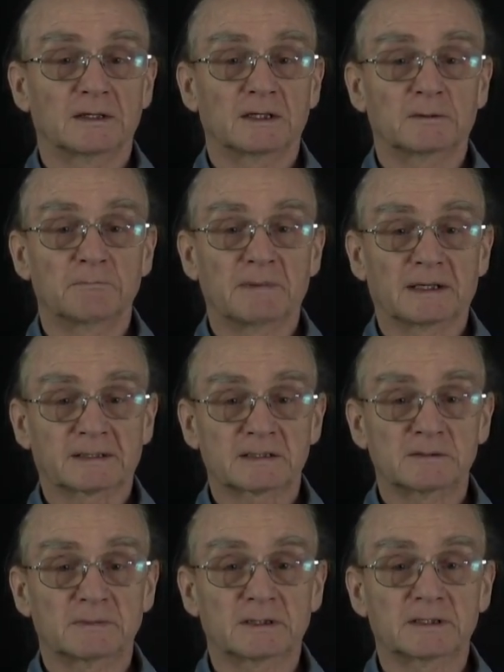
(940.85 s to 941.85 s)
it
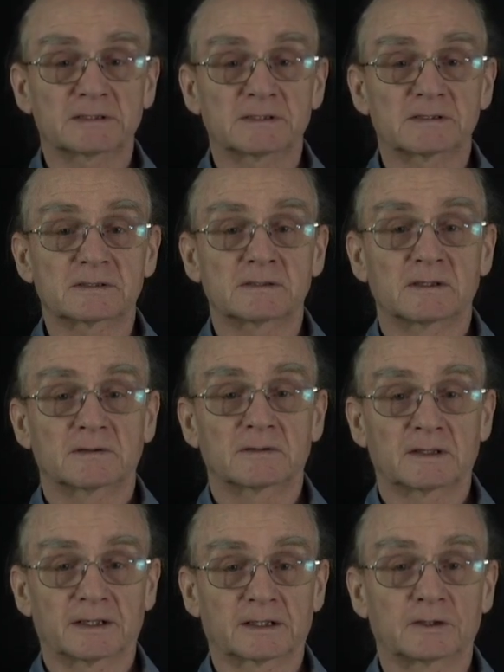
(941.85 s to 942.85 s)
maximizes
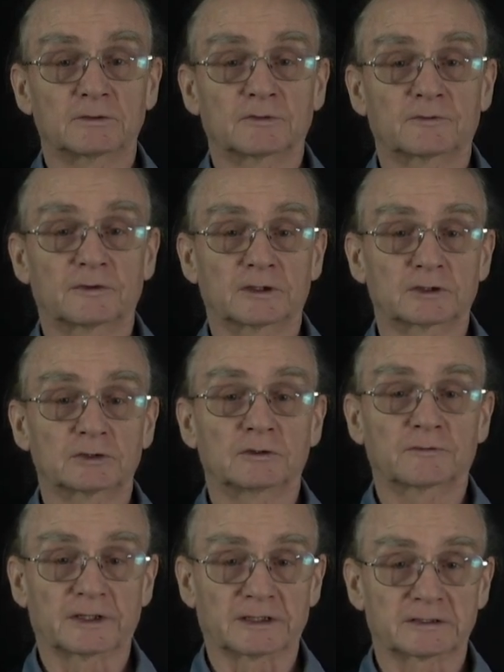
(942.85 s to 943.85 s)
the likelihood function
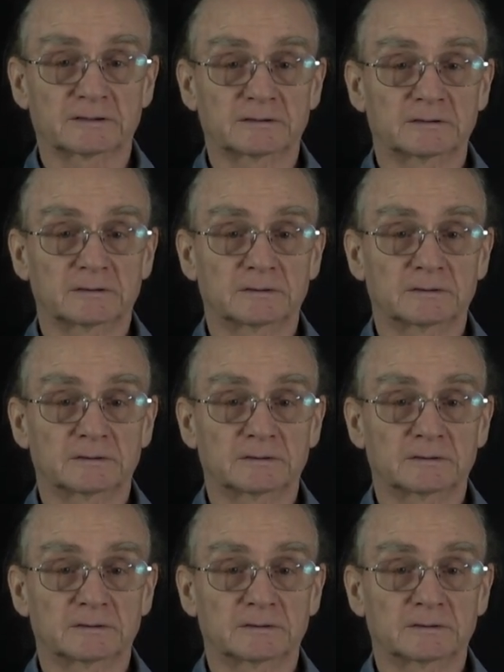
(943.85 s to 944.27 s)
of x.